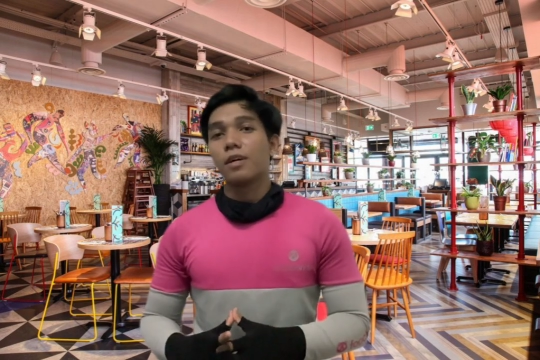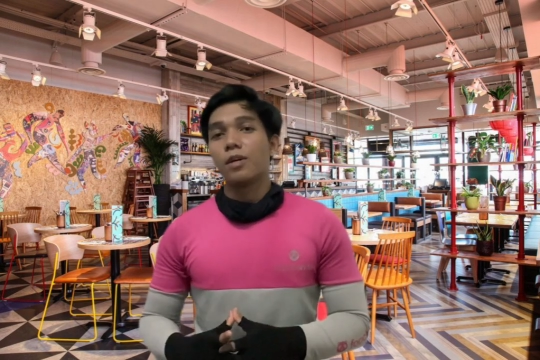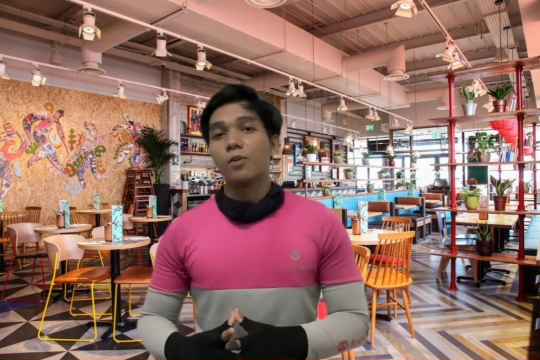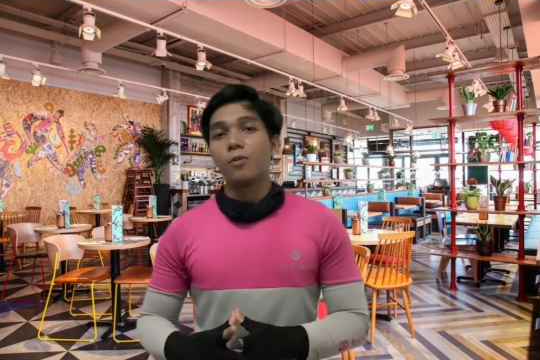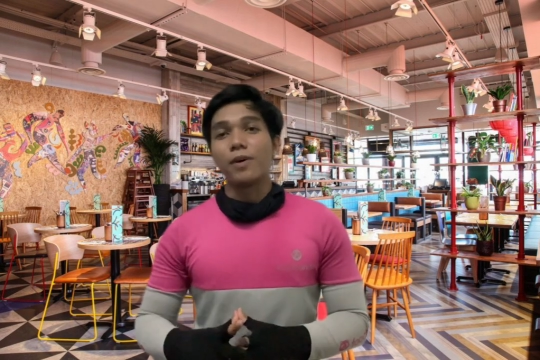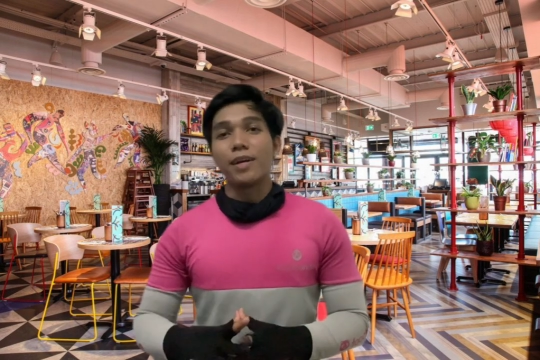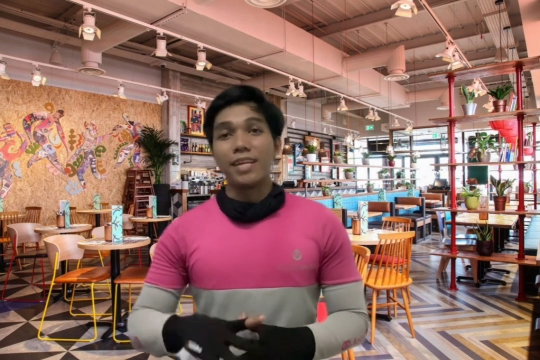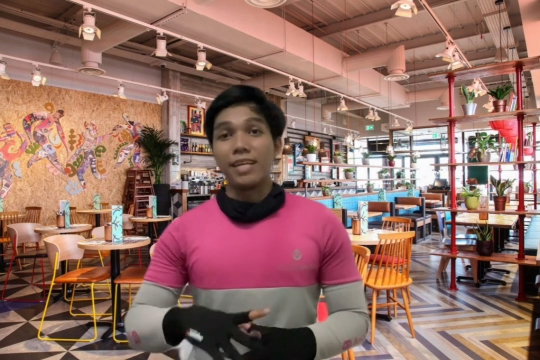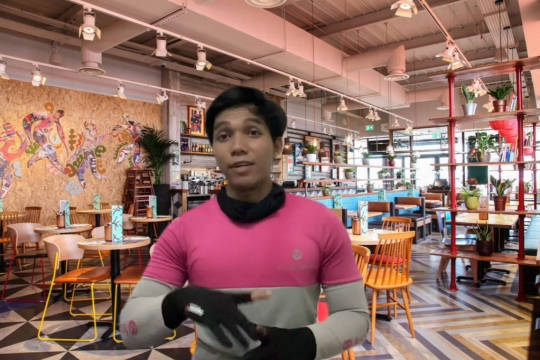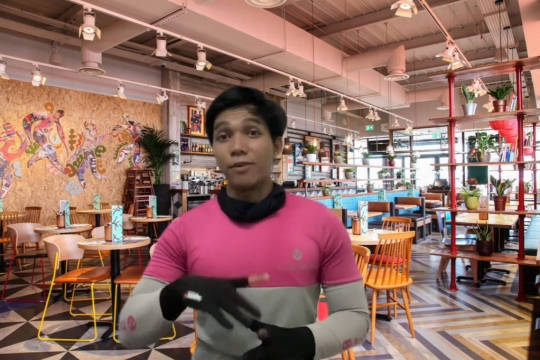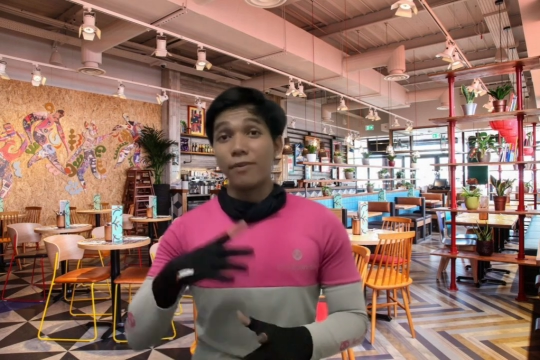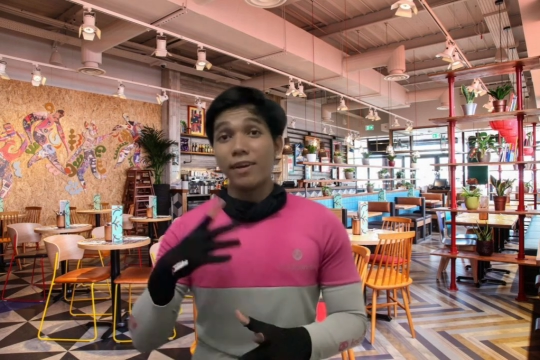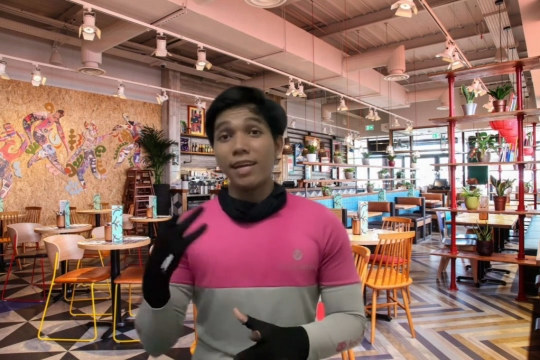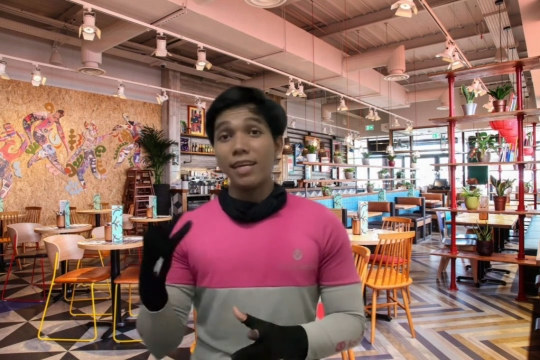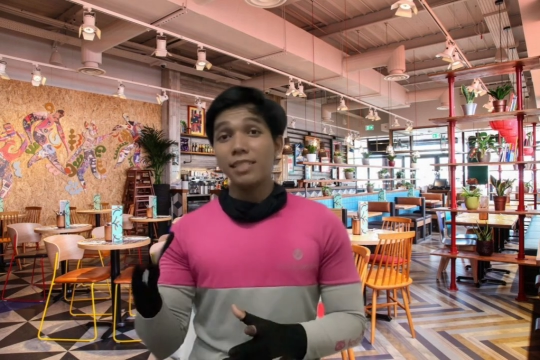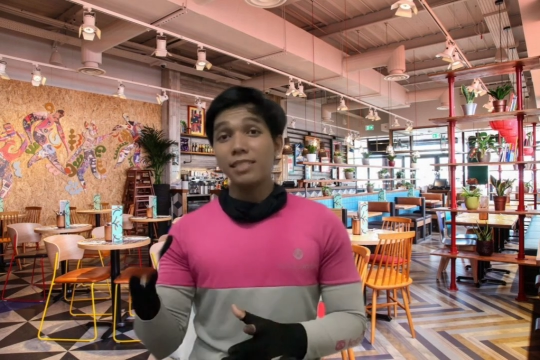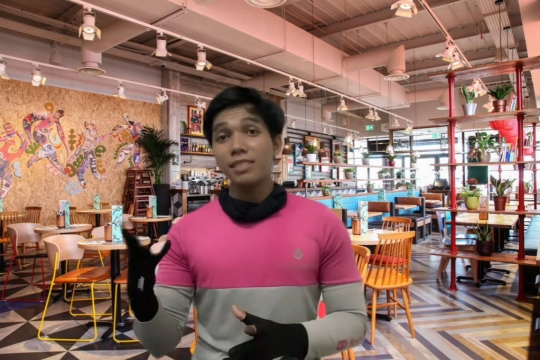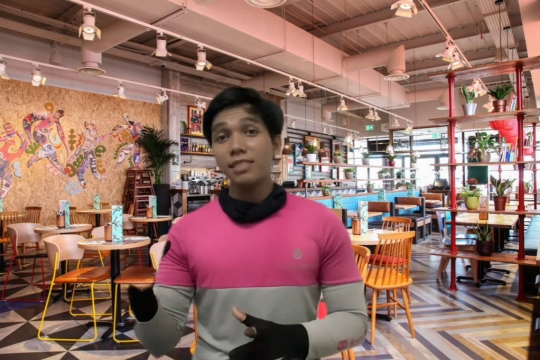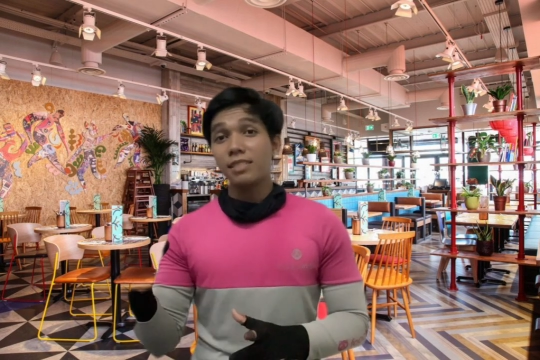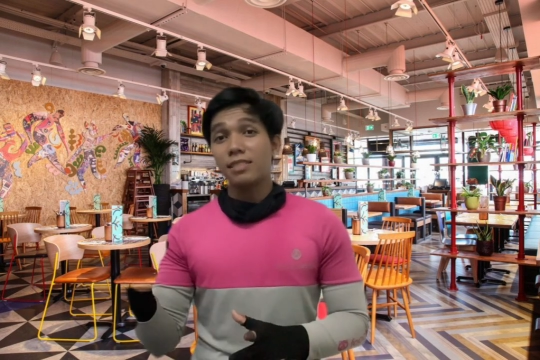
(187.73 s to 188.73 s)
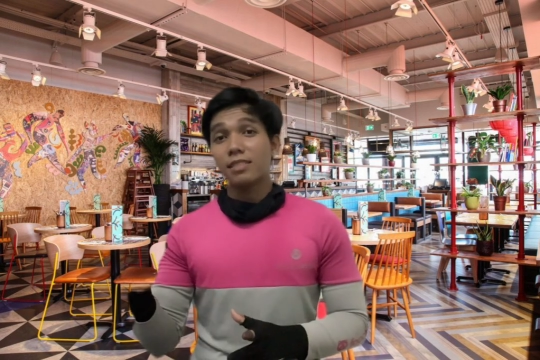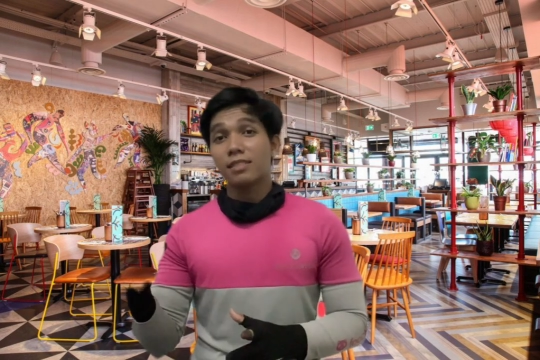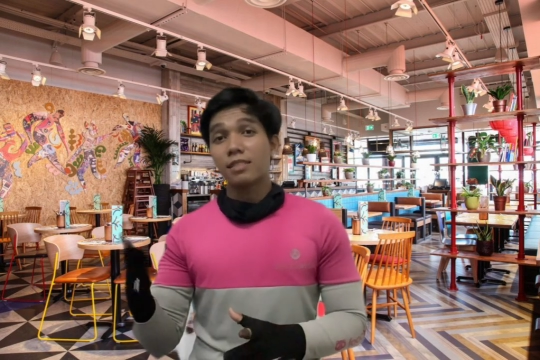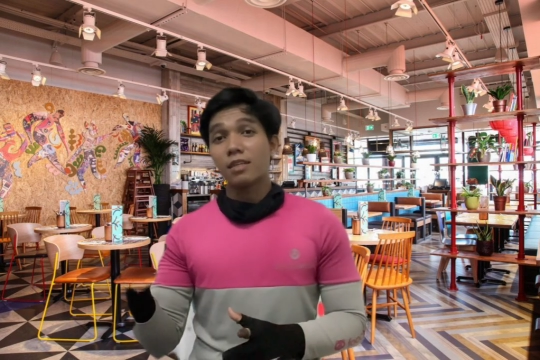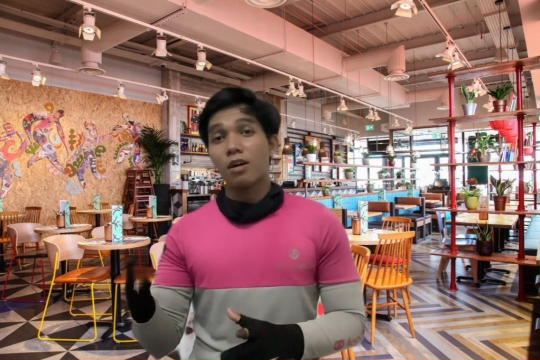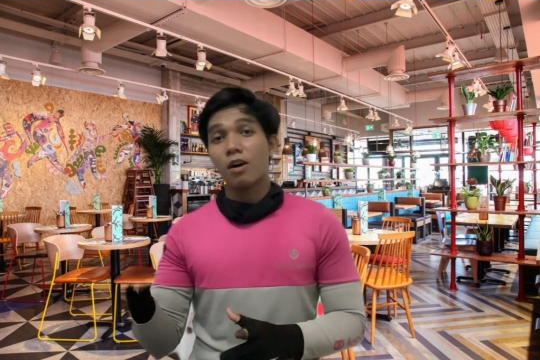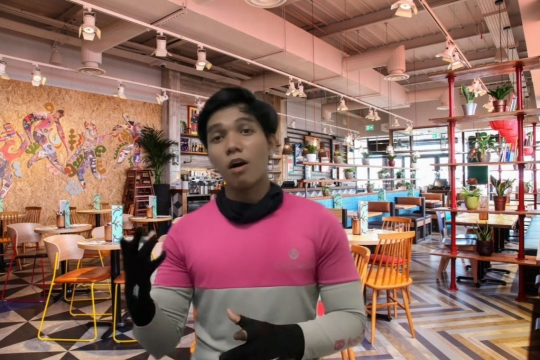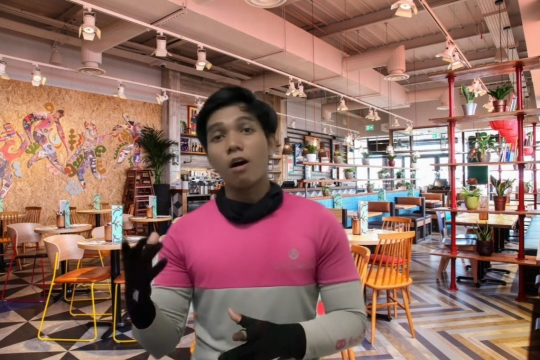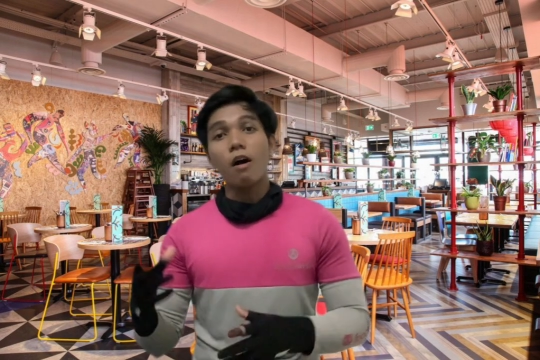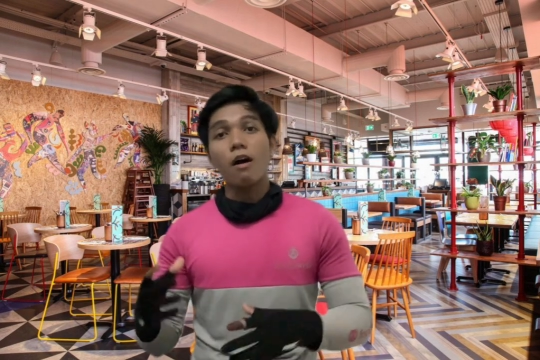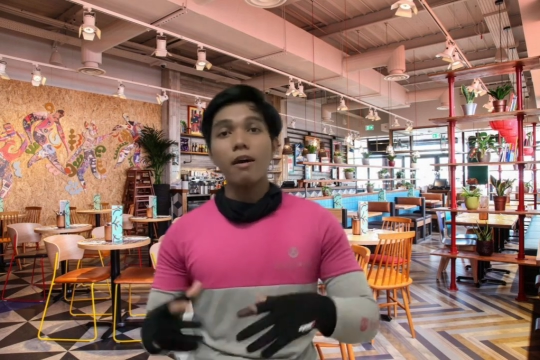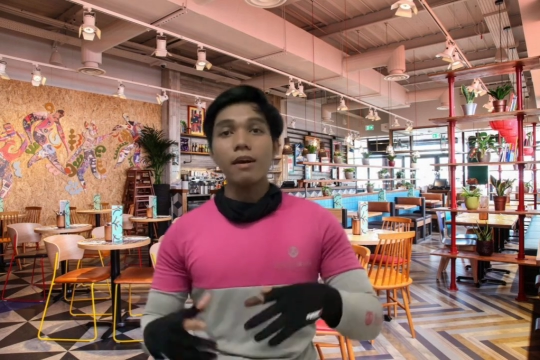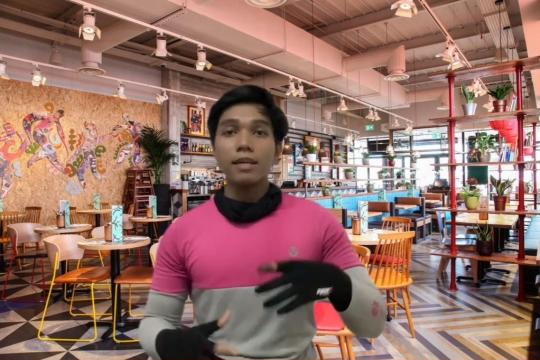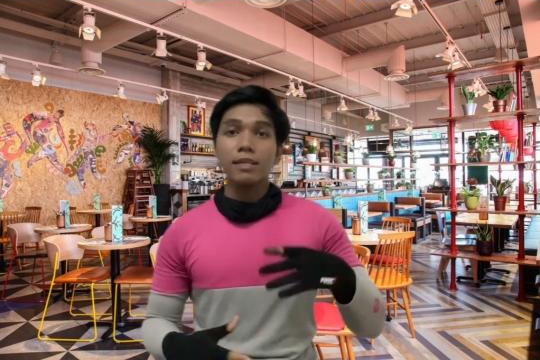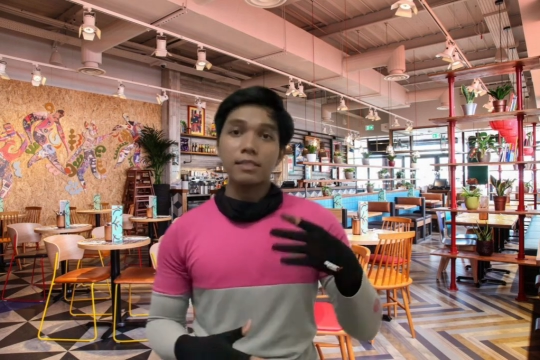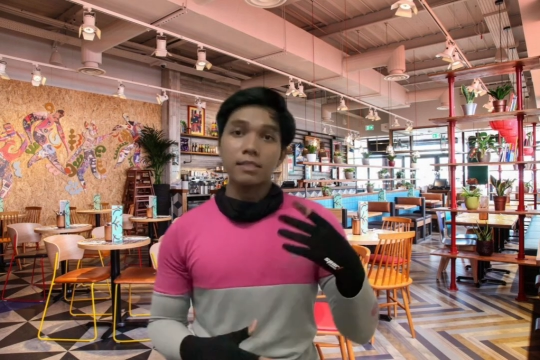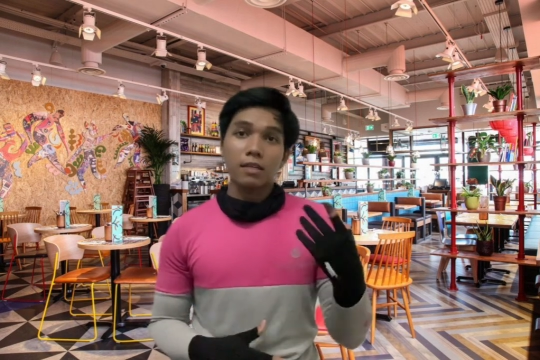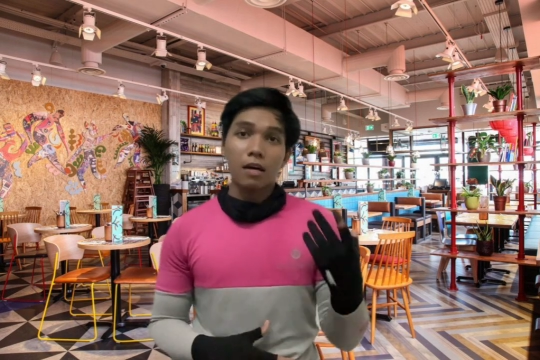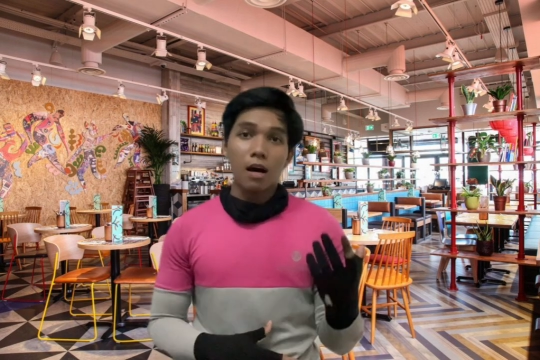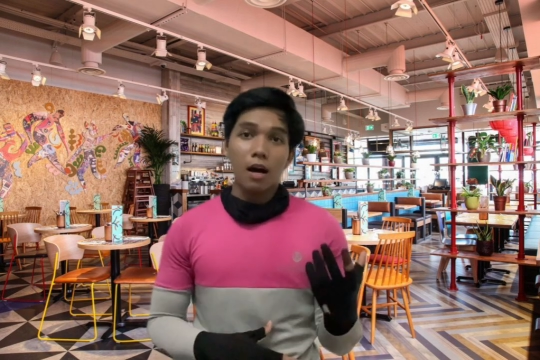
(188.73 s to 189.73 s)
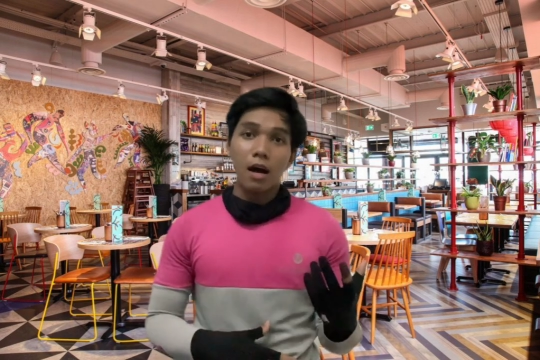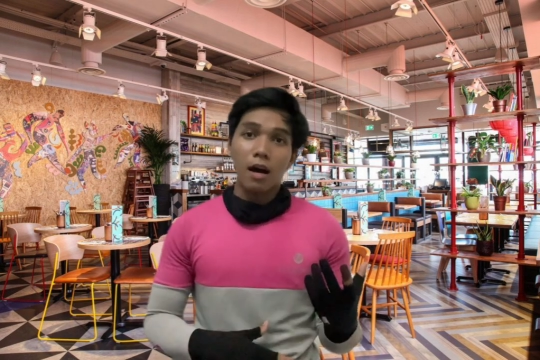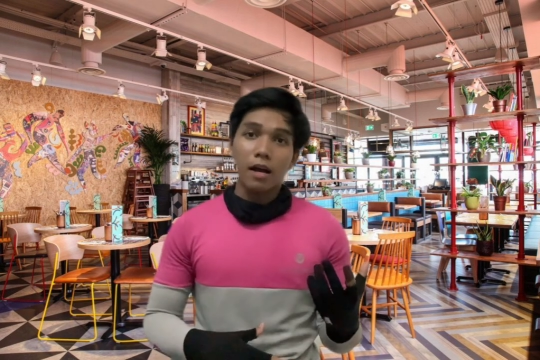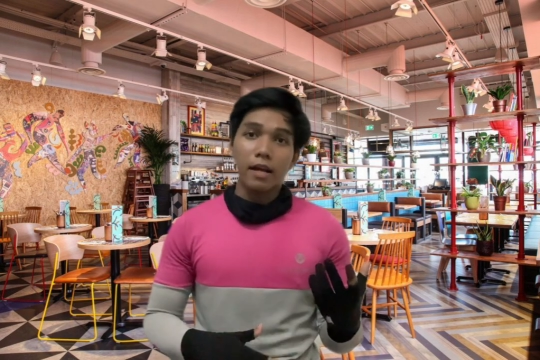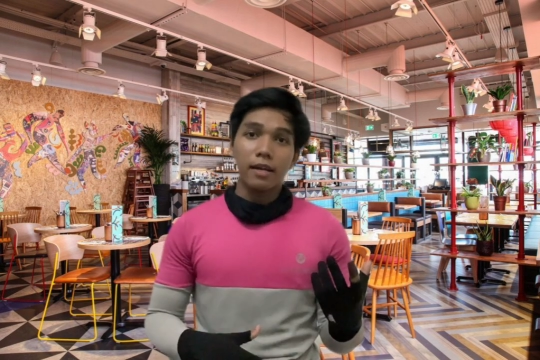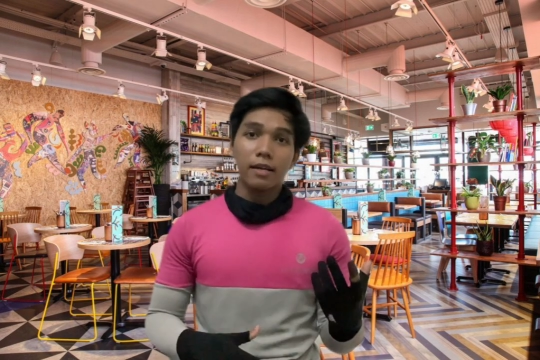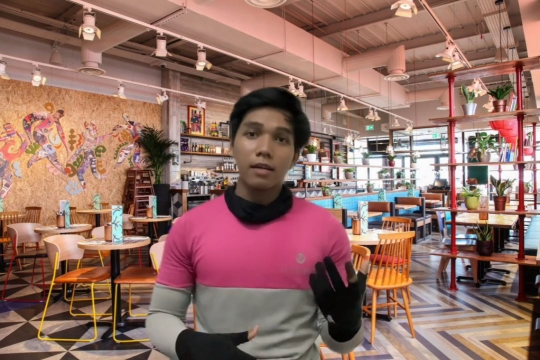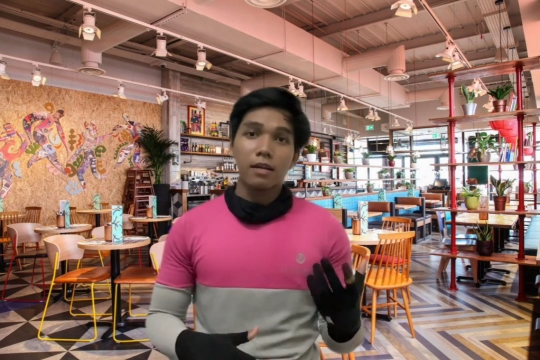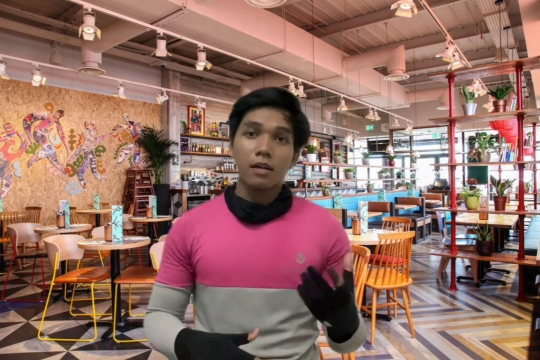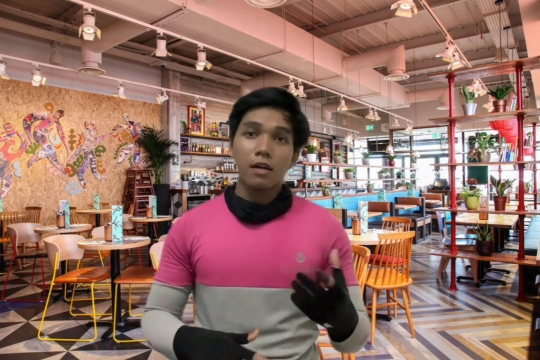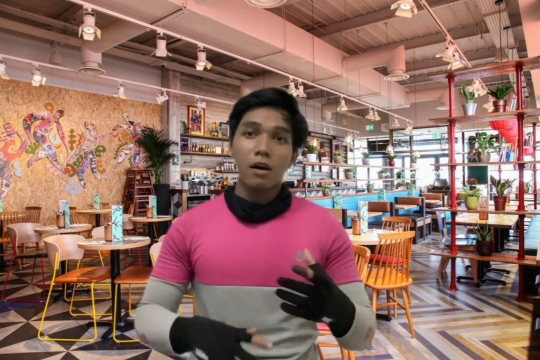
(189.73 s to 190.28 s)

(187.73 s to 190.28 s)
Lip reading: When it rains or it's hot,